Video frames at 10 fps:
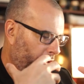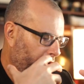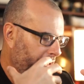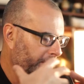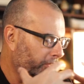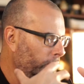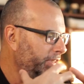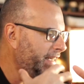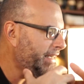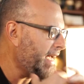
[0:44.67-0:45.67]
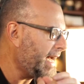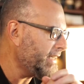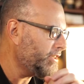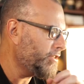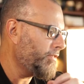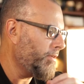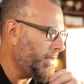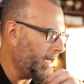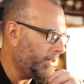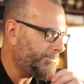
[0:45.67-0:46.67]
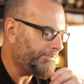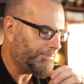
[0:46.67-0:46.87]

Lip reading: you're so detached from that,